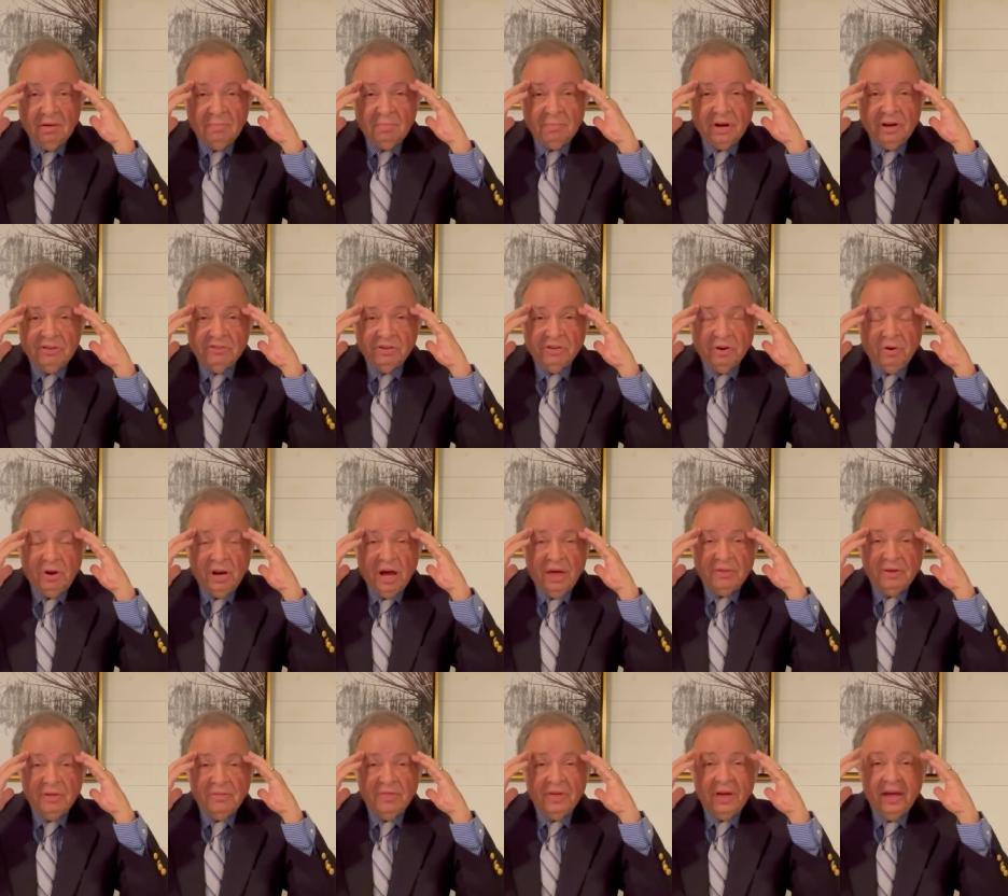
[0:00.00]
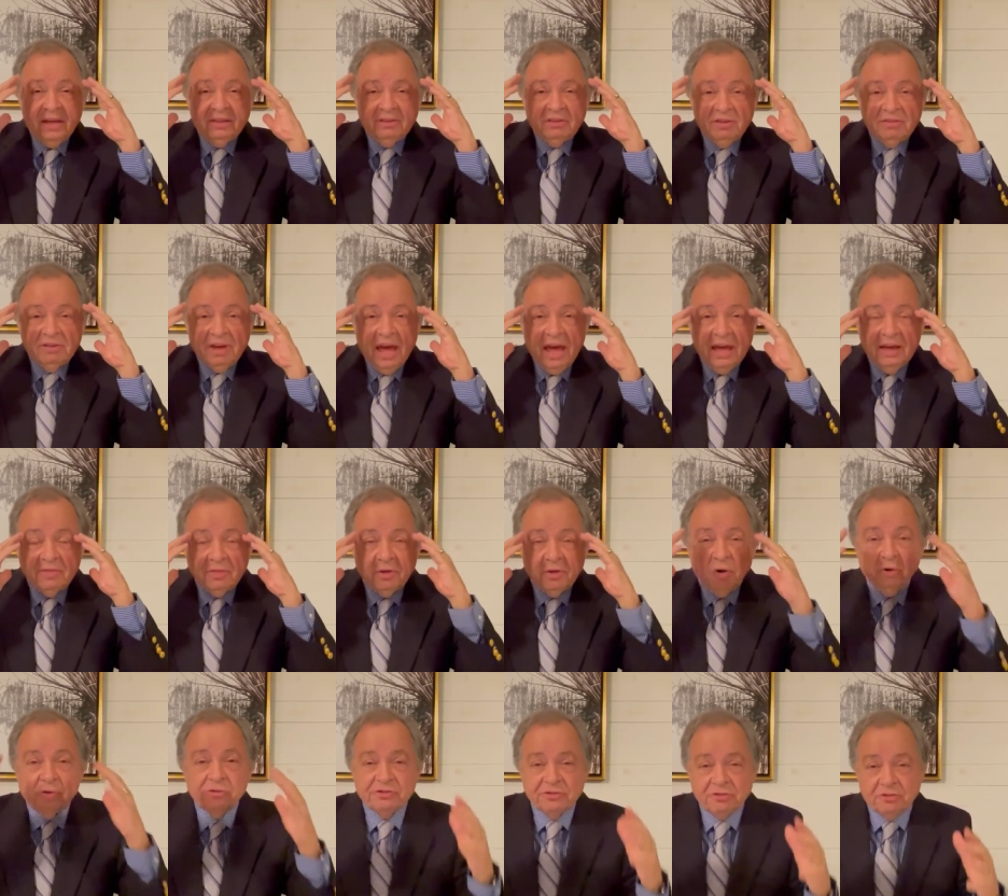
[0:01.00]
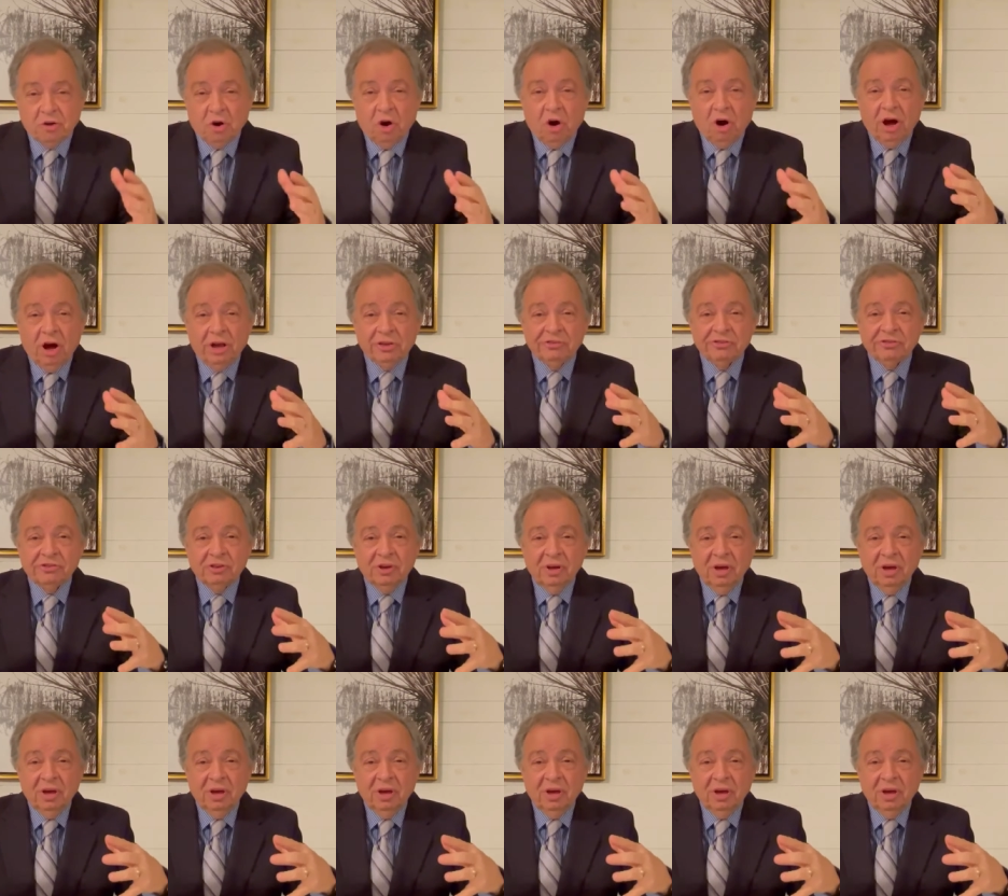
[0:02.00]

But it's another thing to take those thoughts